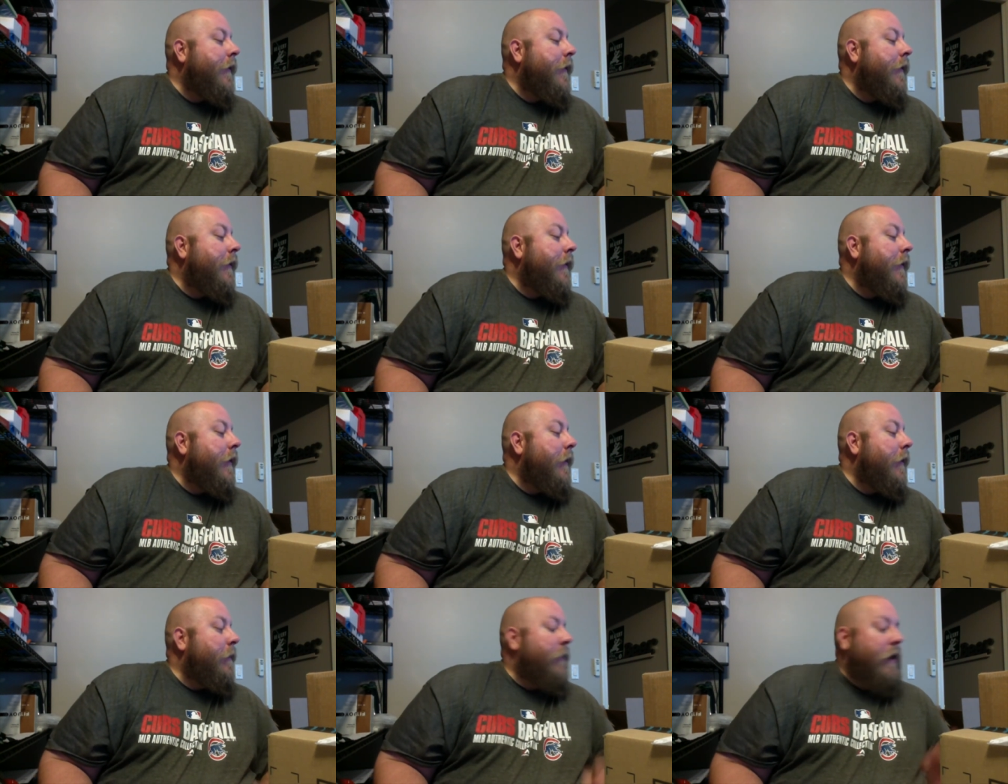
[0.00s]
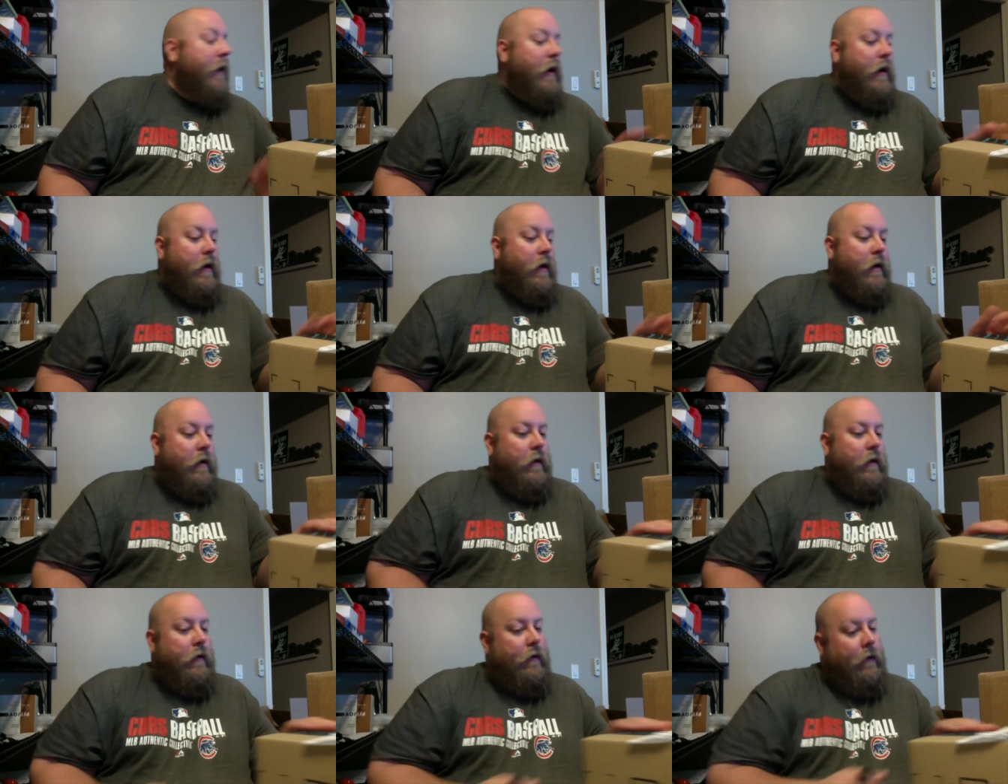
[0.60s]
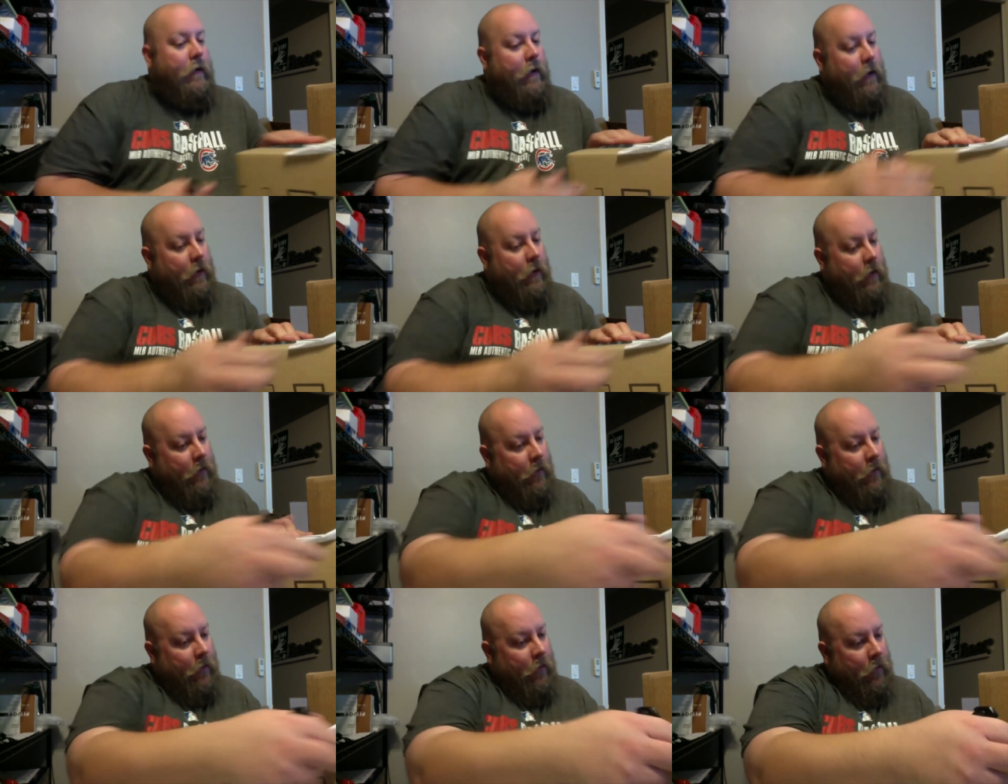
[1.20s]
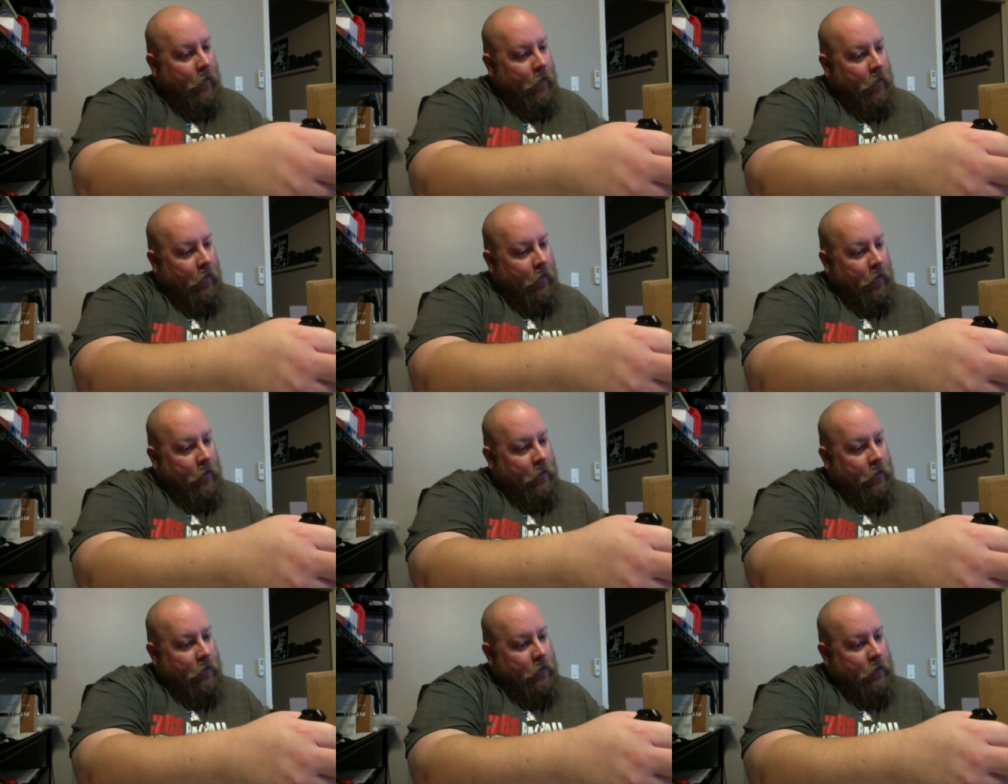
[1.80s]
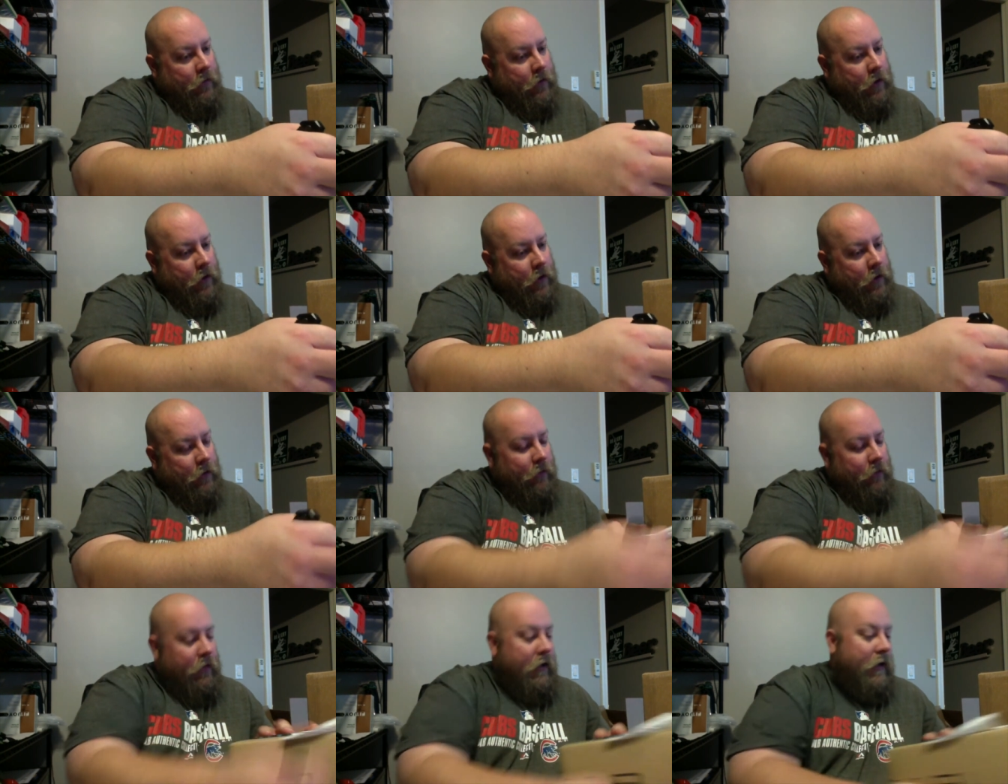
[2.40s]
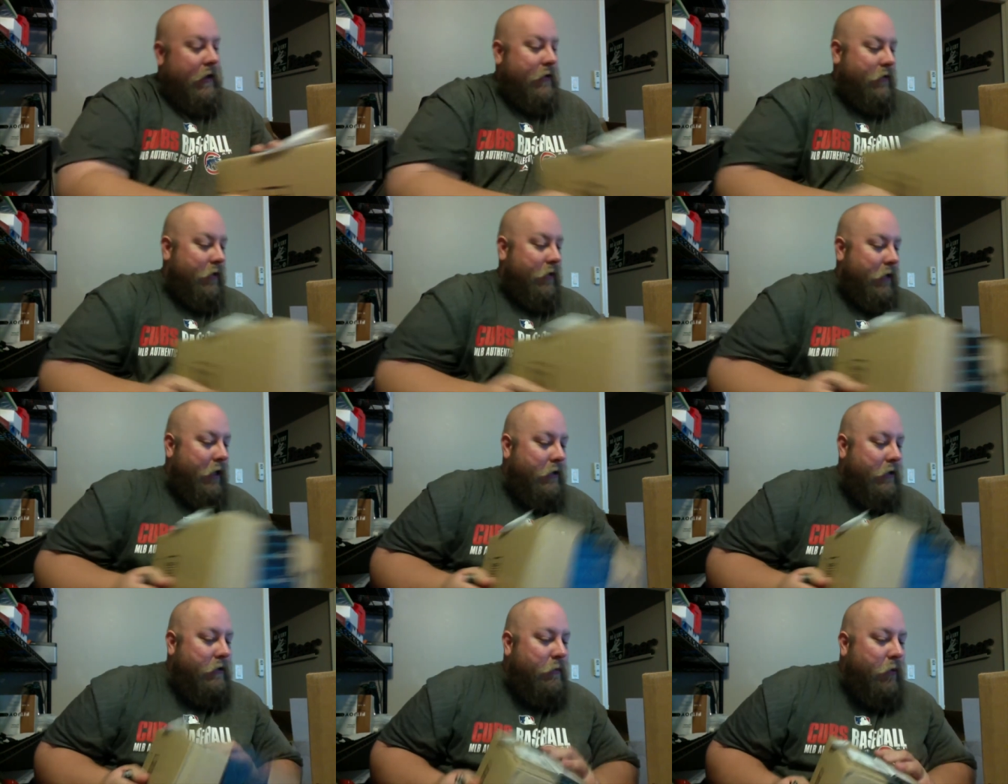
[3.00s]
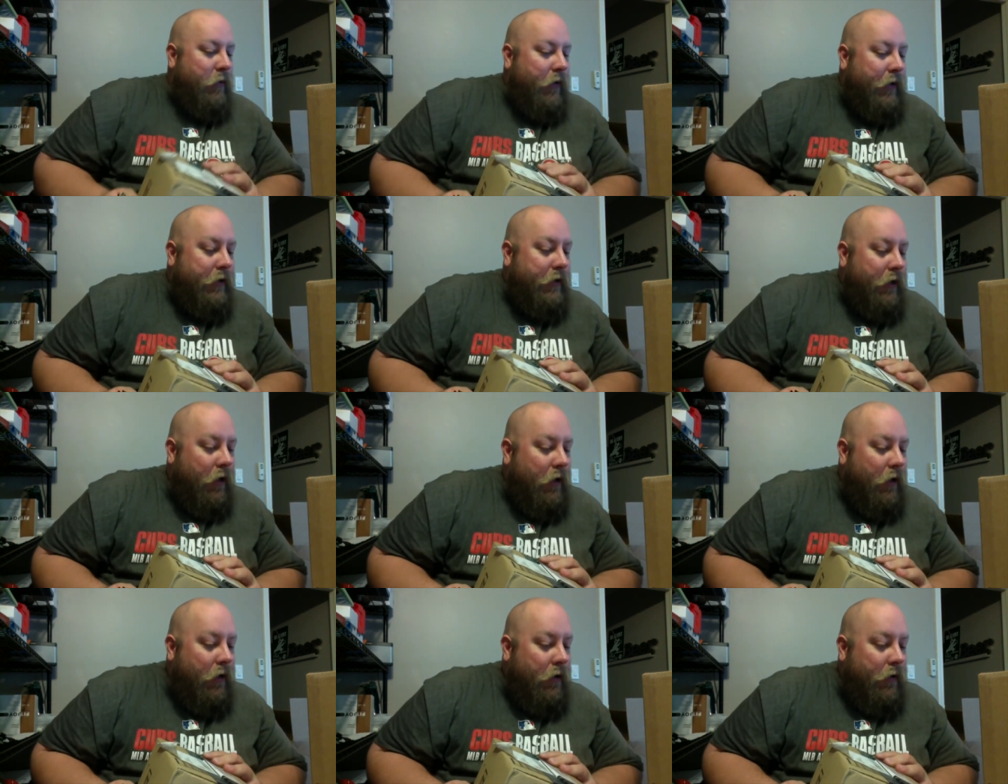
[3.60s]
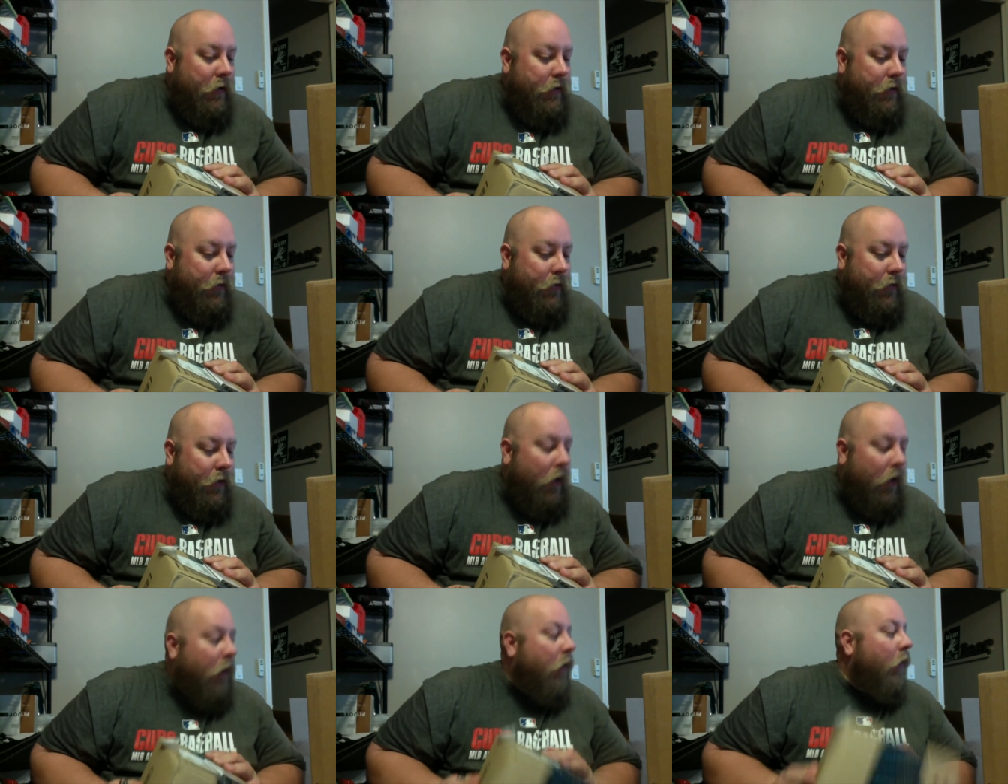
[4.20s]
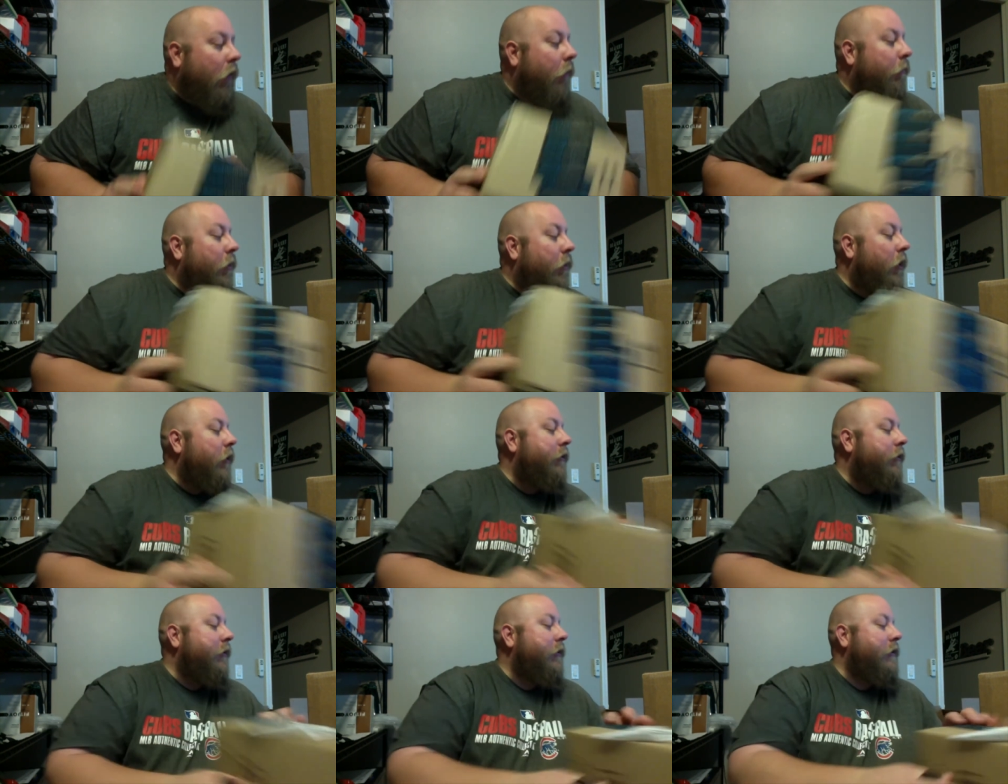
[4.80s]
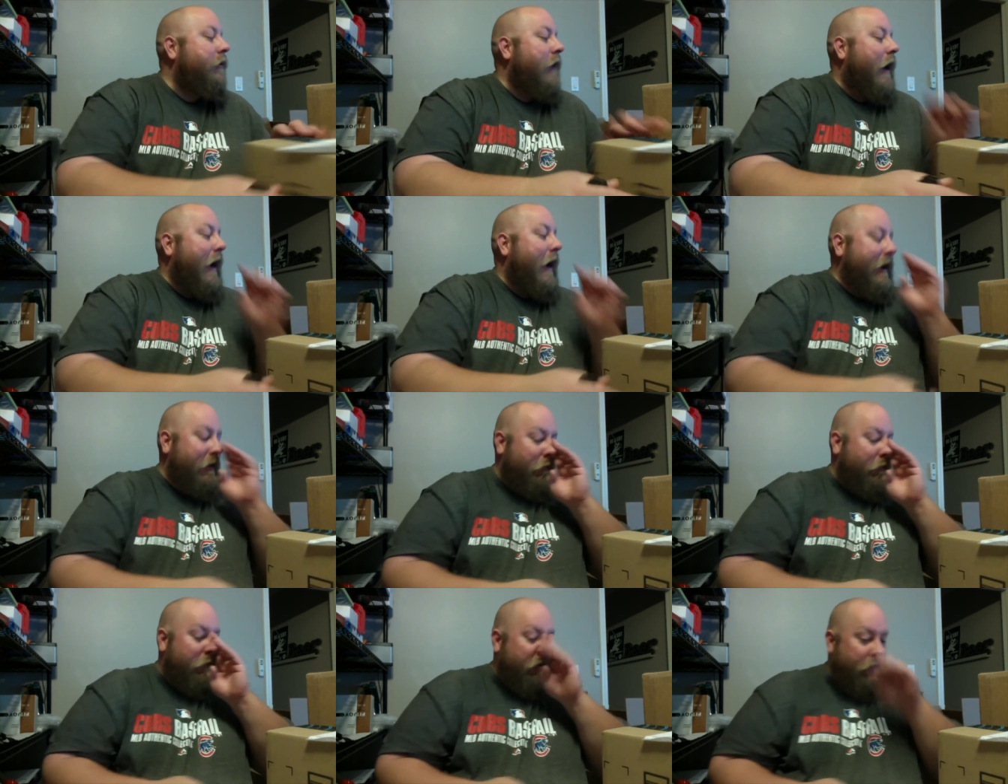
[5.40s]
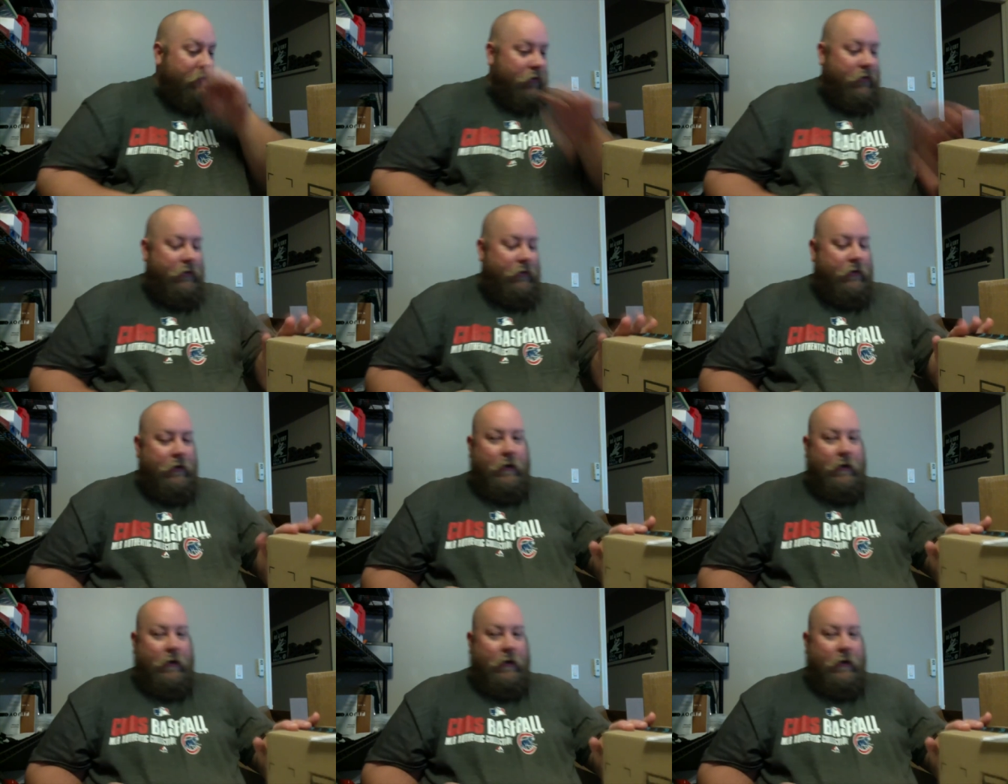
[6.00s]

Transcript: It appears none of these are customer returns. It's all purchased items.